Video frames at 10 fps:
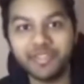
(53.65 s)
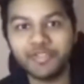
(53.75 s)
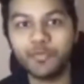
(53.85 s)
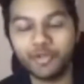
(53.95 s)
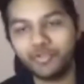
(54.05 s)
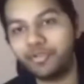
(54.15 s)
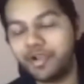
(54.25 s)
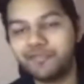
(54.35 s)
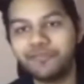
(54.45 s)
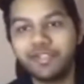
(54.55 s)
in this virtual
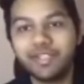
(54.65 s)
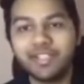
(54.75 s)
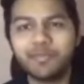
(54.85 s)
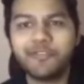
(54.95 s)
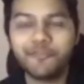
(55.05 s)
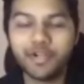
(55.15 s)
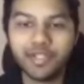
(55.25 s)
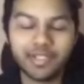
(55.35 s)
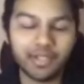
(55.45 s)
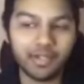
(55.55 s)
conference. It's my
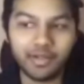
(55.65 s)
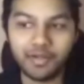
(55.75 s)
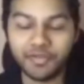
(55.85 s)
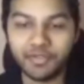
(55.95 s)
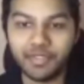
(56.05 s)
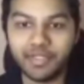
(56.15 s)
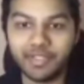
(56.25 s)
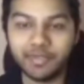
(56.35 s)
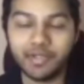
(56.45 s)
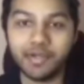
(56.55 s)
first,
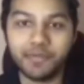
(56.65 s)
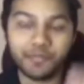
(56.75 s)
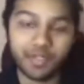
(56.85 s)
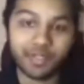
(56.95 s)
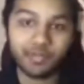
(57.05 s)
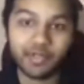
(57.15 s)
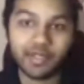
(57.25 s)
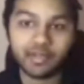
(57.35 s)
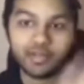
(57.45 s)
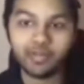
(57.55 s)
so it's
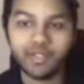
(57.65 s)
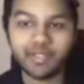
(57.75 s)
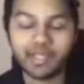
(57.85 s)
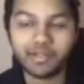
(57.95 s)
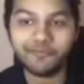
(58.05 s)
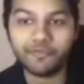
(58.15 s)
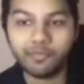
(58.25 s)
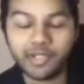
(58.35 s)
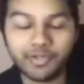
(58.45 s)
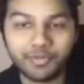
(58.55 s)
pretty exciting for
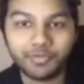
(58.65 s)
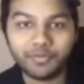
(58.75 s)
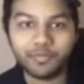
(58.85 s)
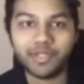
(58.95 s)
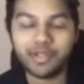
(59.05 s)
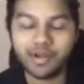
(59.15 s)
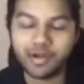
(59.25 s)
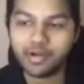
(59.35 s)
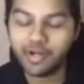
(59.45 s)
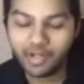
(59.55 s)
me to be
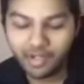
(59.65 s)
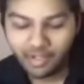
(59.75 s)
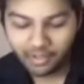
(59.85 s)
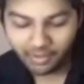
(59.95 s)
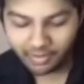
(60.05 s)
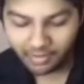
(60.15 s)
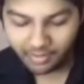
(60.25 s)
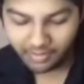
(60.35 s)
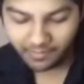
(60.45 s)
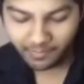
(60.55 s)
here.
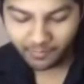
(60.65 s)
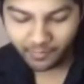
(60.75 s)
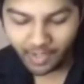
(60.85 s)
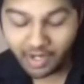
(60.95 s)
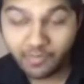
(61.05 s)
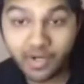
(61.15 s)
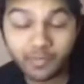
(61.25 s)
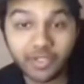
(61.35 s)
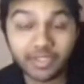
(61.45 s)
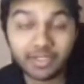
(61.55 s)
I
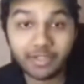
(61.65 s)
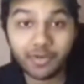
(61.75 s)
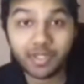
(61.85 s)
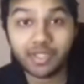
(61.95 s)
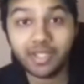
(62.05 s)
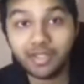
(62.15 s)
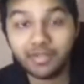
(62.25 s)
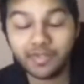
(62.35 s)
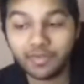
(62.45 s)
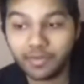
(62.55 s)
represent UAE,
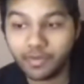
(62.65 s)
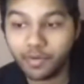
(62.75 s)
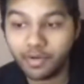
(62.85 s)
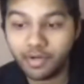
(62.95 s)
so